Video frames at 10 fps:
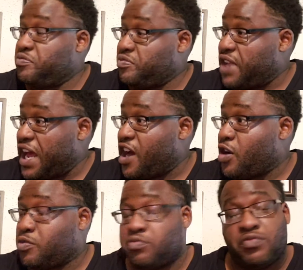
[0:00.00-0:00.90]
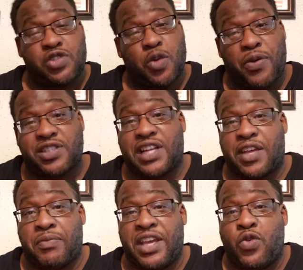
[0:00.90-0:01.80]
Now, to a person
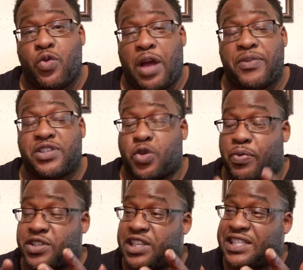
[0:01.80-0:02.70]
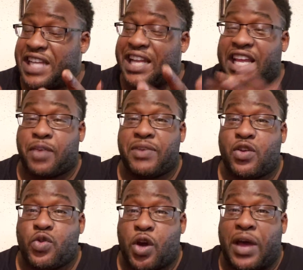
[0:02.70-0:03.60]
like me, to a person that's not like me,
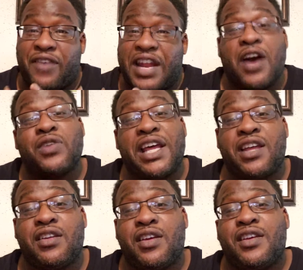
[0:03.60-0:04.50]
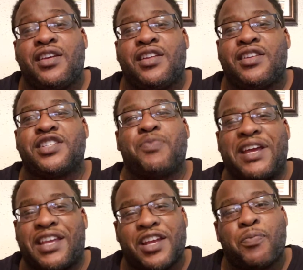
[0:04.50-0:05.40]
who don't have an outlet, this
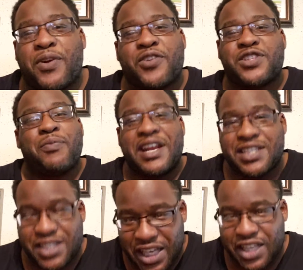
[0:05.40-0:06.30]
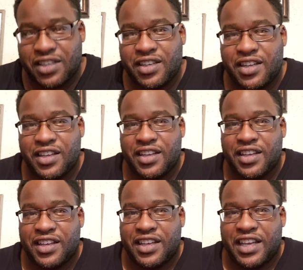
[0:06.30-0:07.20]
might get up under somebody's skin,
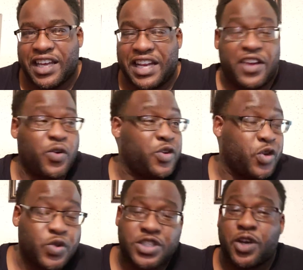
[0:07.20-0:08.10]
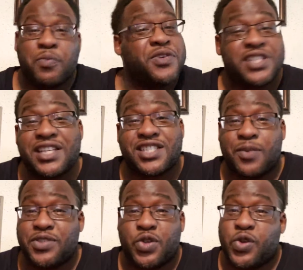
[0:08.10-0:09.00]
and they're gonna do something or say
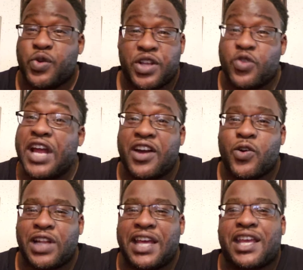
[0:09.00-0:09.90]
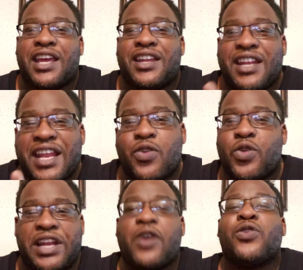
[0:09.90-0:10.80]
something to you, and then you're not gonna like it, and then
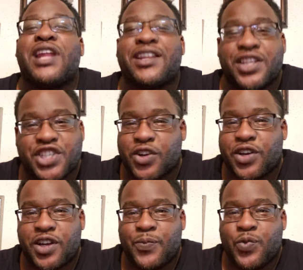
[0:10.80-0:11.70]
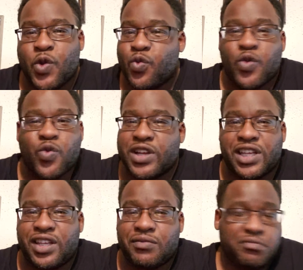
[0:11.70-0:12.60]
they're gonna like the jerk. When
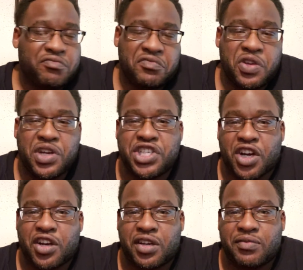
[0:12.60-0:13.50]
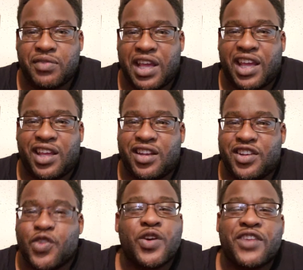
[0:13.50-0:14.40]
really, you the jerk.
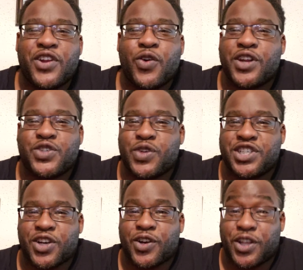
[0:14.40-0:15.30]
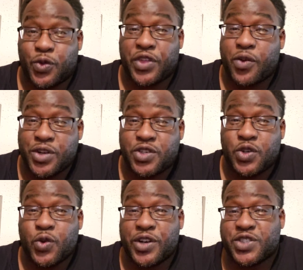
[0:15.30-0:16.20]
And you don't know that you're the jerk. You think what you're
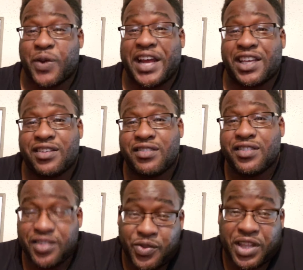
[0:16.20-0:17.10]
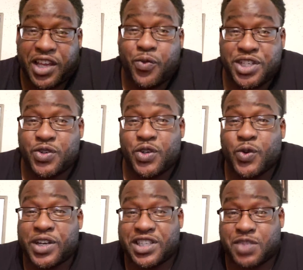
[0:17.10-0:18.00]
doing is right. You thinking what you're
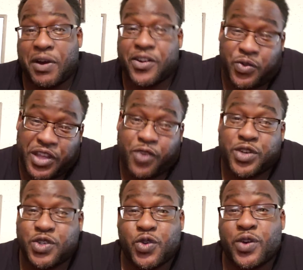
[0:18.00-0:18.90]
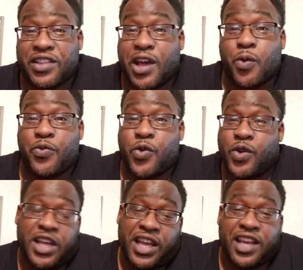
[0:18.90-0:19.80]
doing is smart. You thinking what you're doing is helpful.
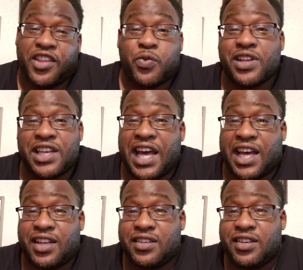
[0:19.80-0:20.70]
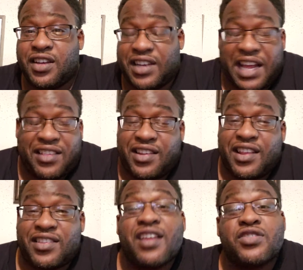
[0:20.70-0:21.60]
And it's really not. Not to the
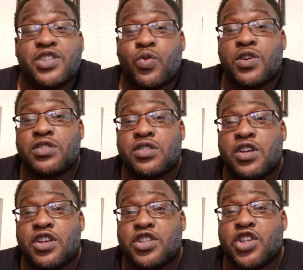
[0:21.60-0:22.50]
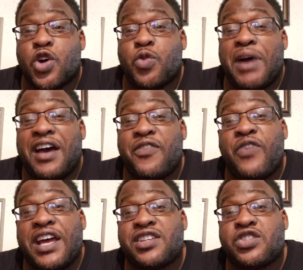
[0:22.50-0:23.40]
intelligent ones. So my
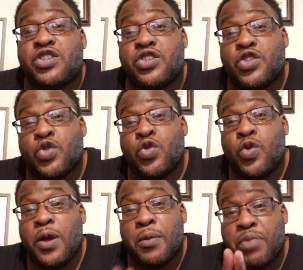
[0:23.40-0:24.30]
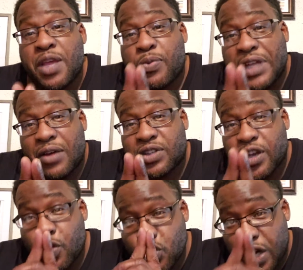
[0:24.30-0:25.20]
advice to you people out
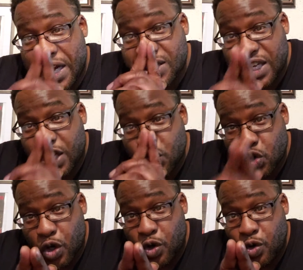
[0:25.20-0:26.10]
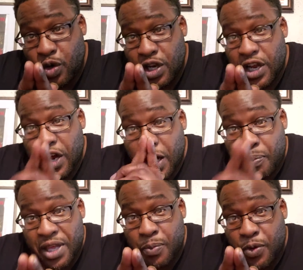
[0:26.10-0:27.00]
there who trying to take control of
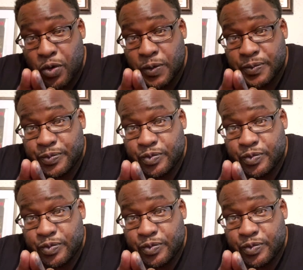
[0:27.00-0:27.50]
people,